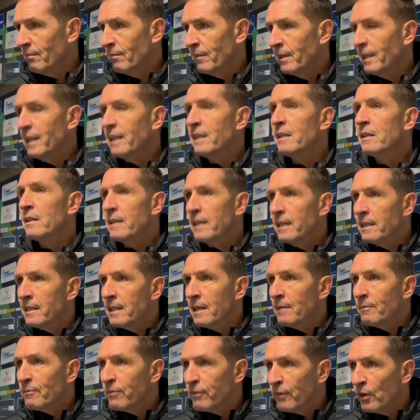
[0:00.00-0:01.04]
You need
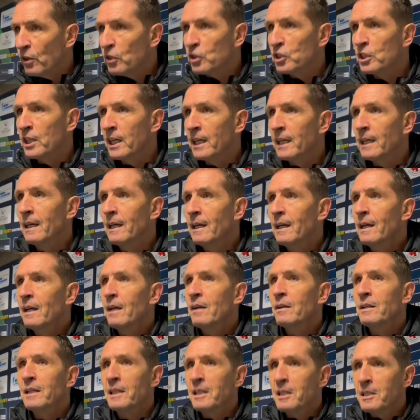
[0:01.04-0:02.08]
team functioning,
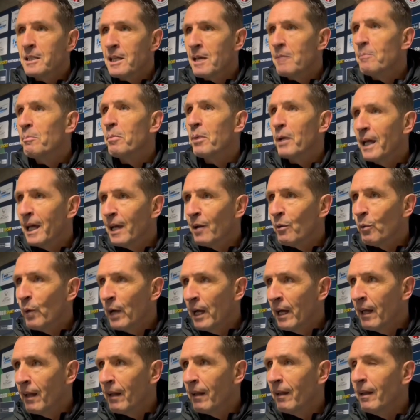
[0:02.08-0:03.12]
you need the team playing
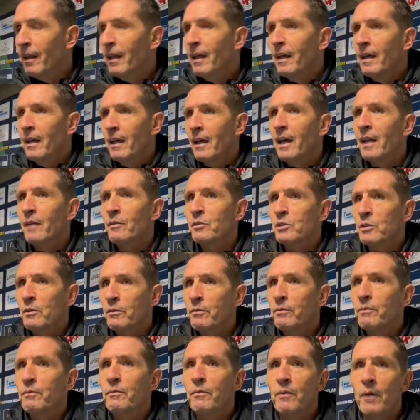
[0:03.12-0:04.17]
well, and it was
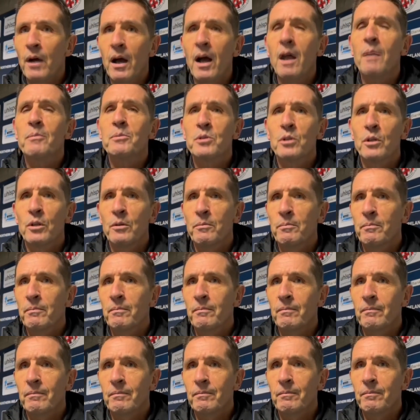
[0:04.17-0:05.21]
an absolute
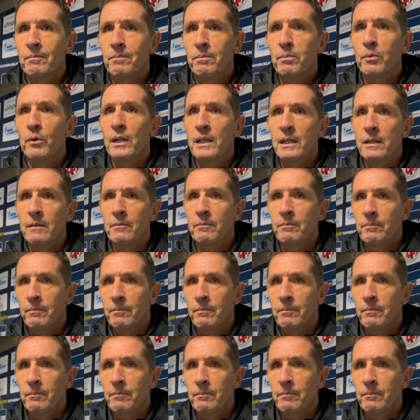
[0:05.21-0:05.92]
brilliant